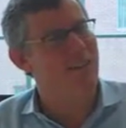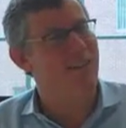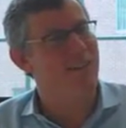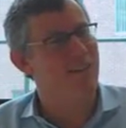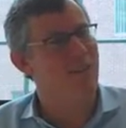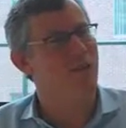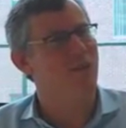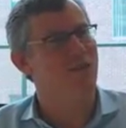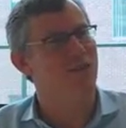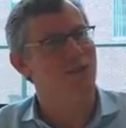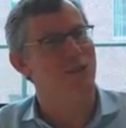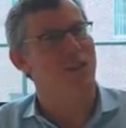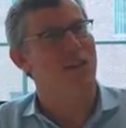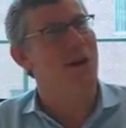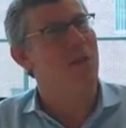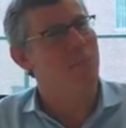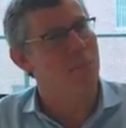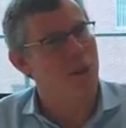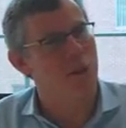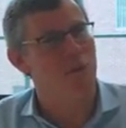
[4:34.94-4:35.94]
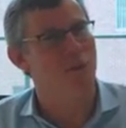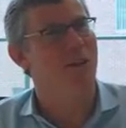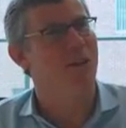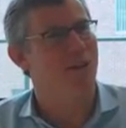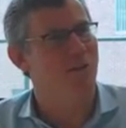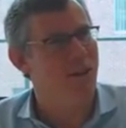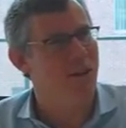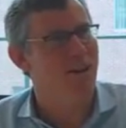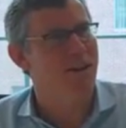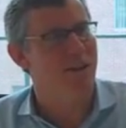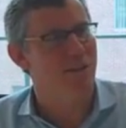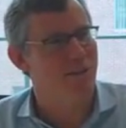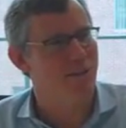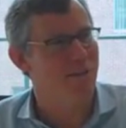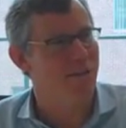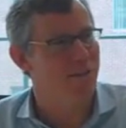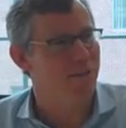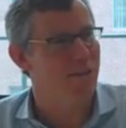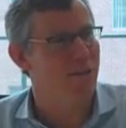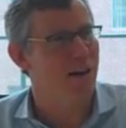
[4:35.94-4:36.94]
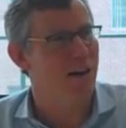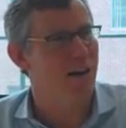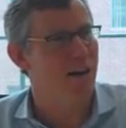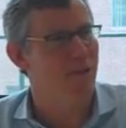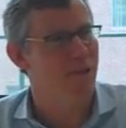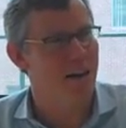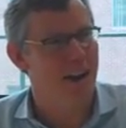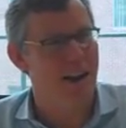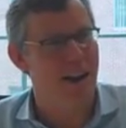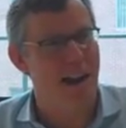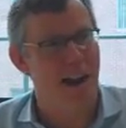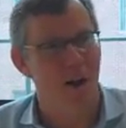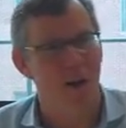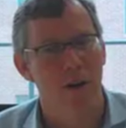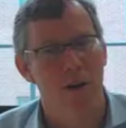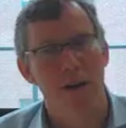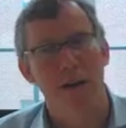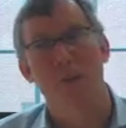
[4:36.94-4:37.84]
of decisions, and the company would look very different right now.